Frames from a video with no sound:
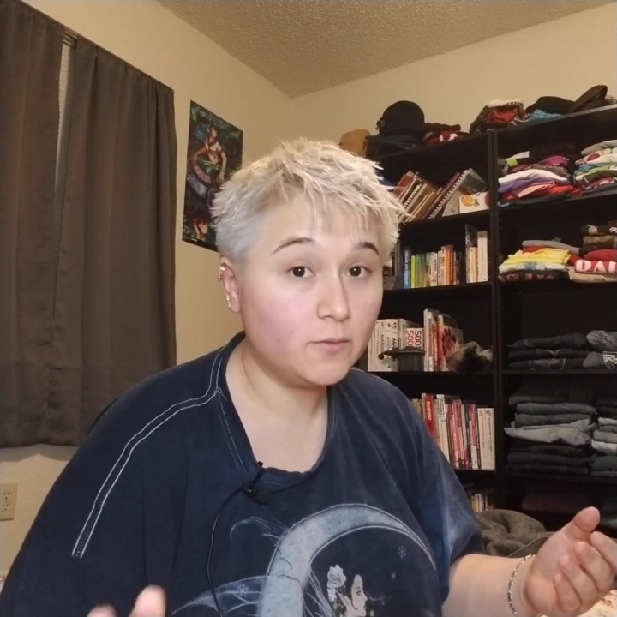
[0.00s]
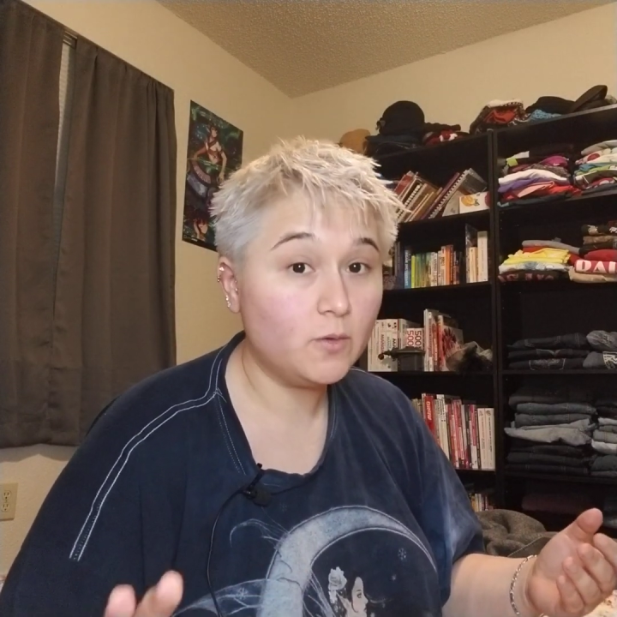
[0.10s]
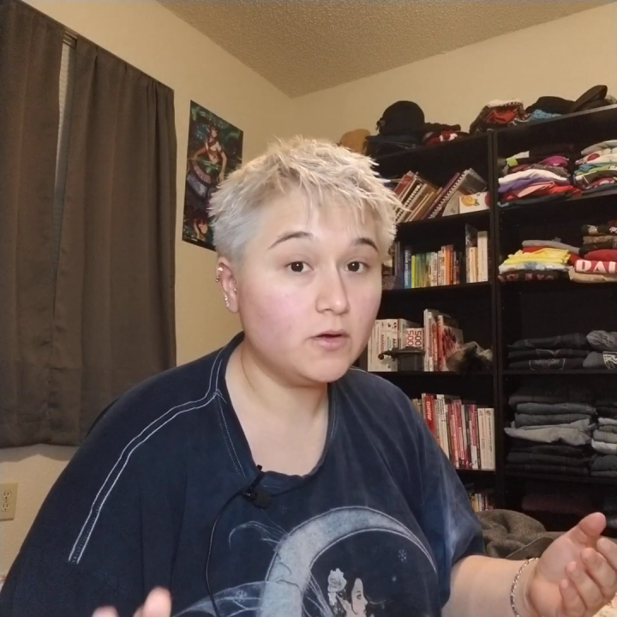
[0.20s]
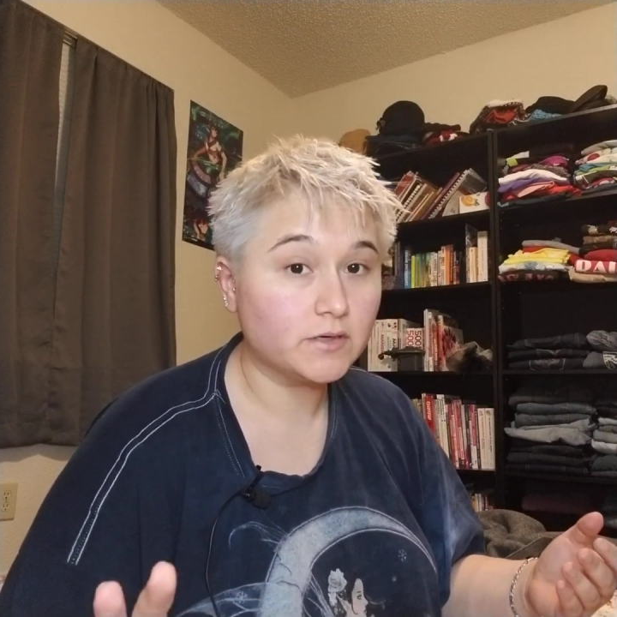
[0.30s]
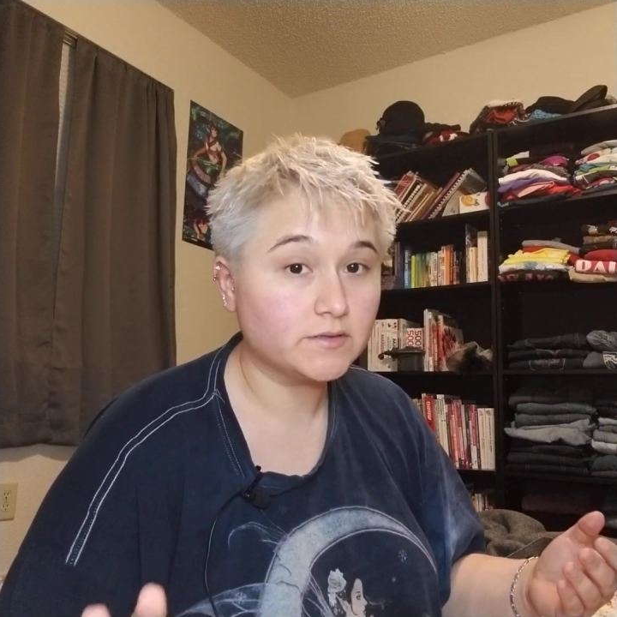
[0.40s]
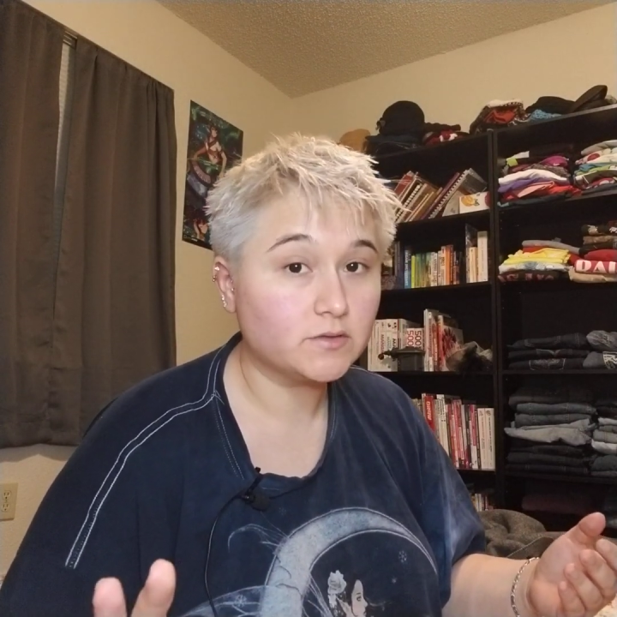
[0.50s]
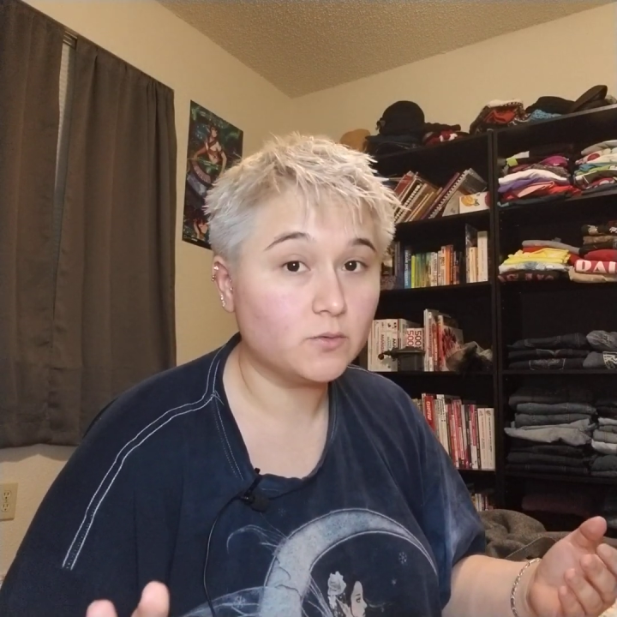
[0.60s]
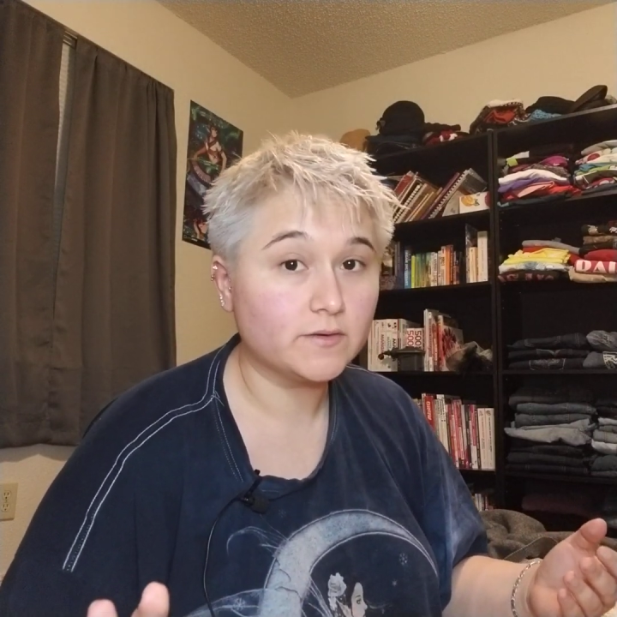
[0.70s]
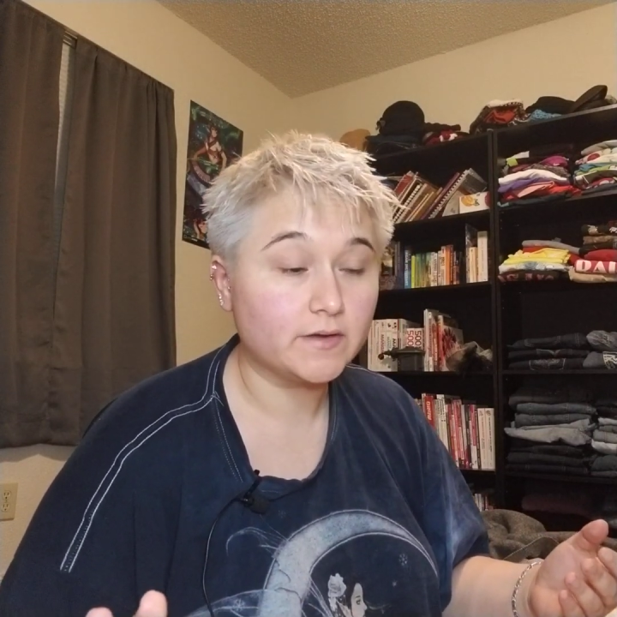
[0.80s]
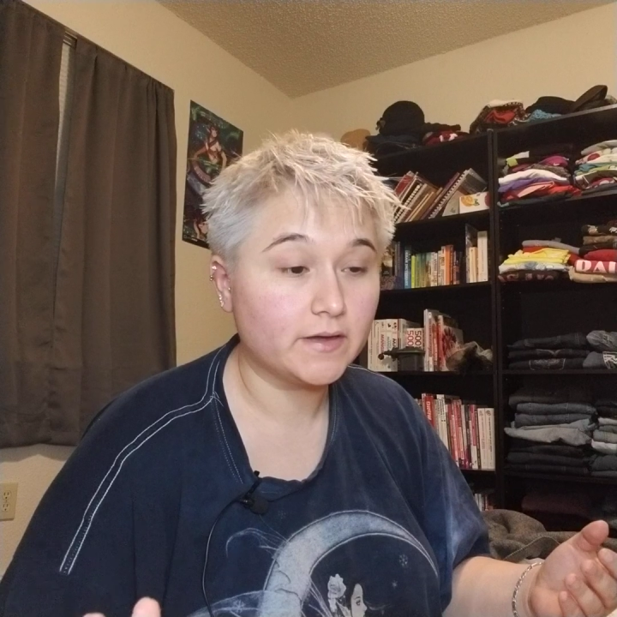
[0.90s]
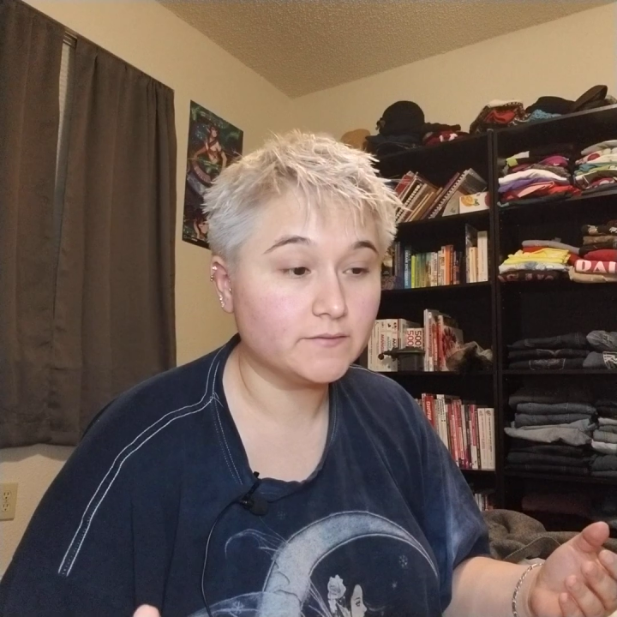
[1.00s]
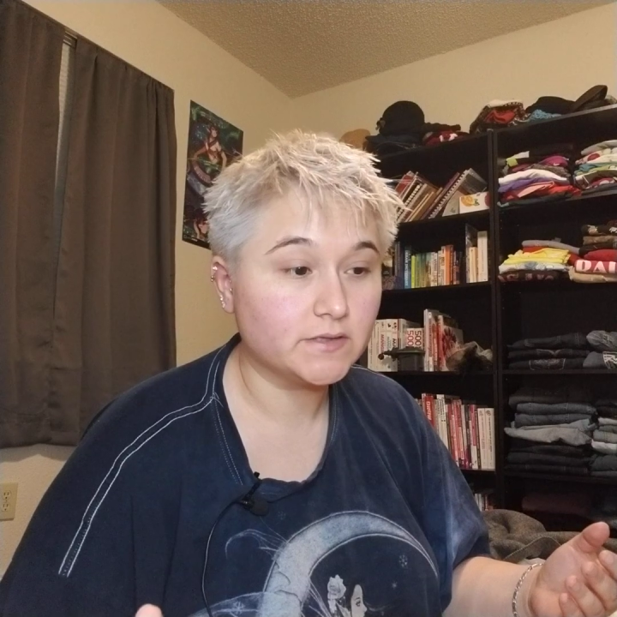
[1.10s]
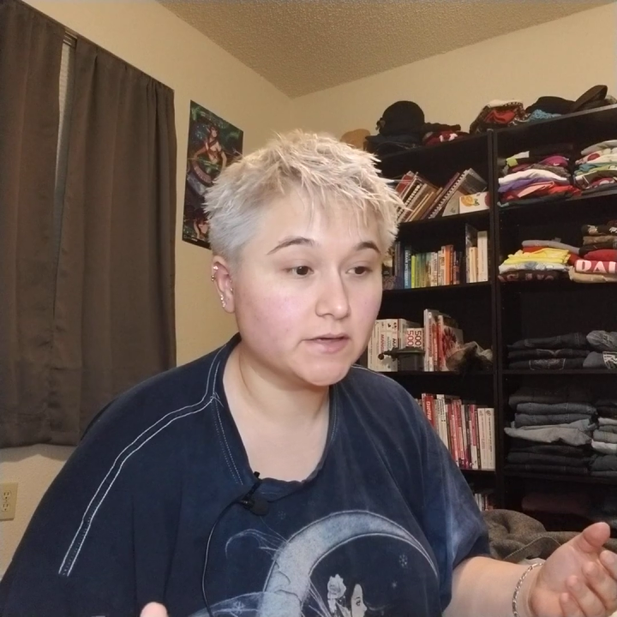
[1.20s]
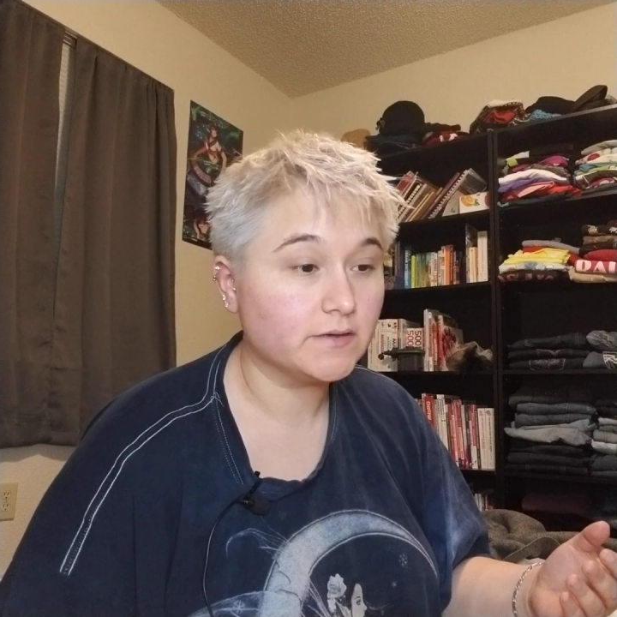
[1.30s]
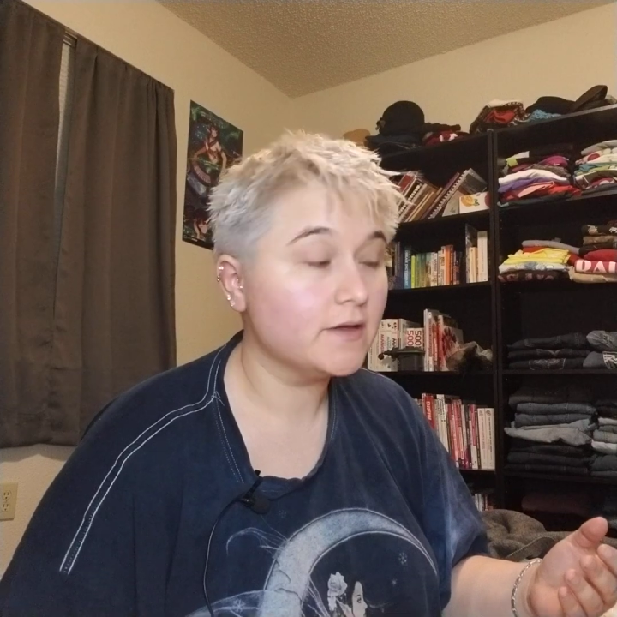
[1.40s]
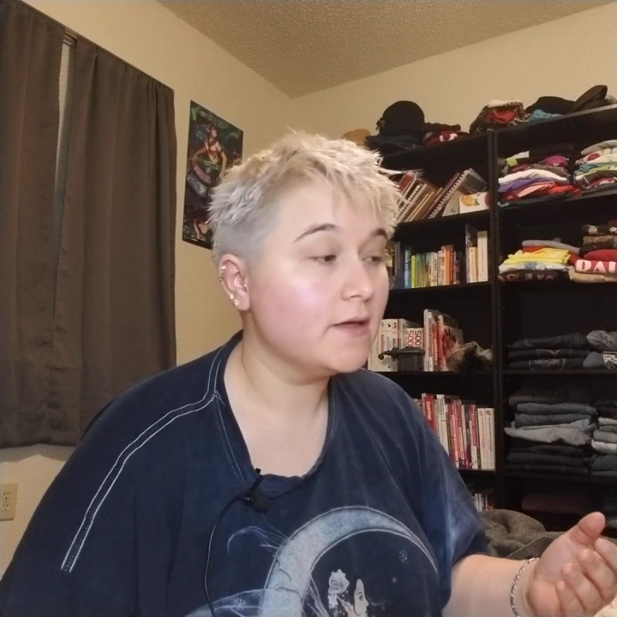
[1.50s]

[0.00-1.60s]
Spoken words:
word as to what they have said.